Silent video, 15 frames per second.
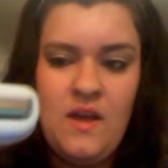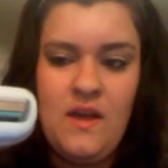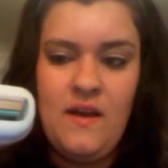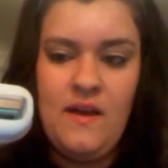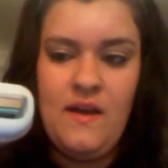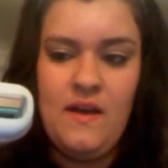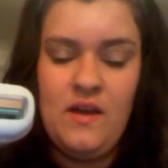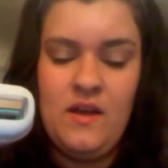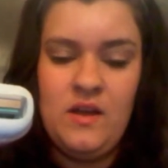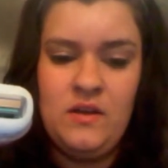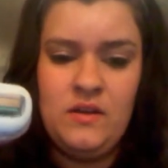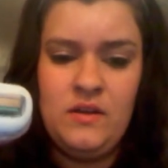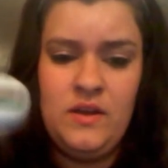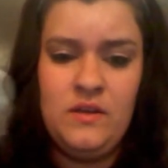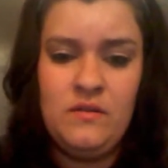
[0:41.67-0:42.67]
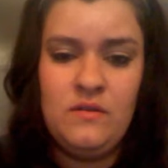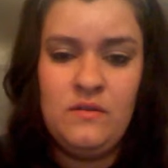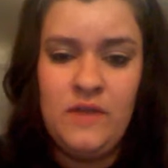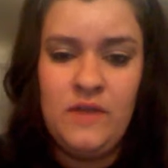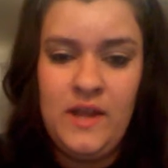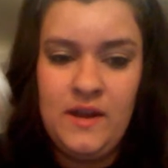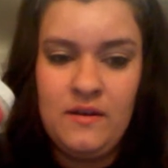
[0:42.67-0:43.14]
And you don't
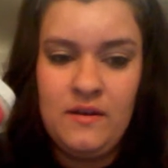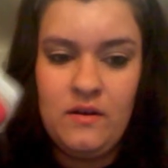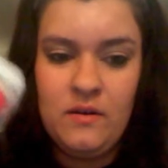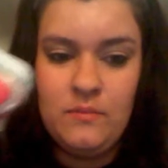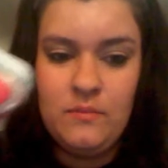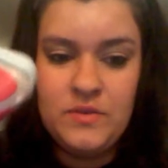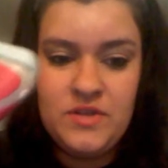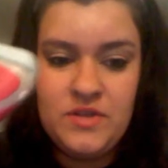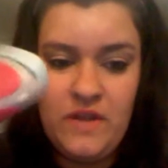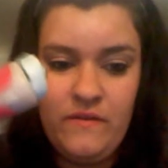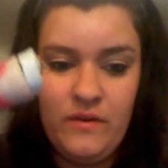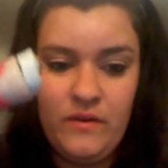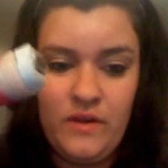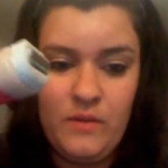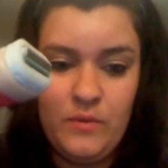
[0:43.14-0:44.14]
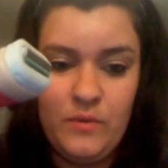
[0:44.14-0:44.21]
need shaving cream